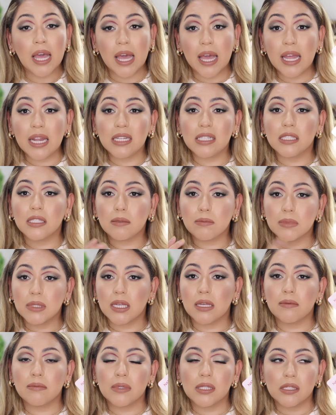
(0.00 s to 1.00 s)
And
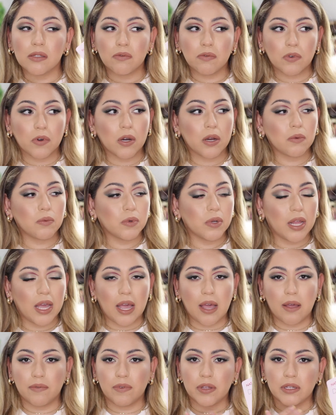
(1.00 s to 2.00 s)
sometimes Sephora would
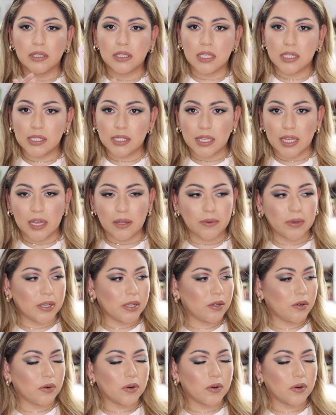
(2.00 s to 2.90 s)
have it discounted,